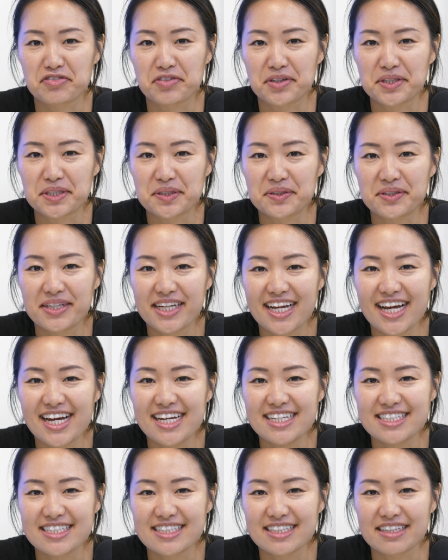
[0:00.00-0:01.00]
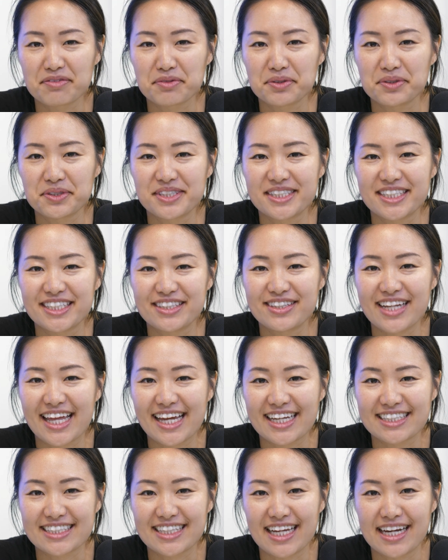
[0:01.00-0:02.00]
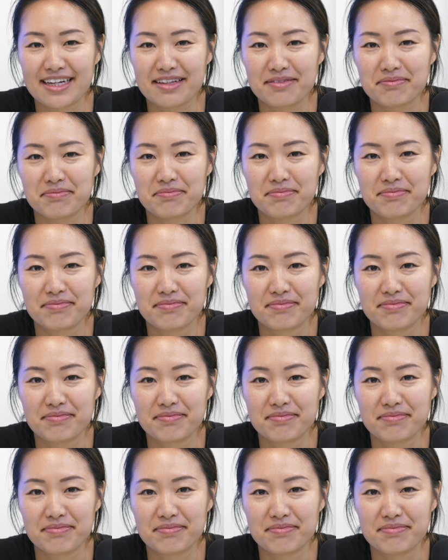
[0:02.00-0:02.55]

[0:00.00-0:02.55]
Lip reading: for joining us. We'll see you next time.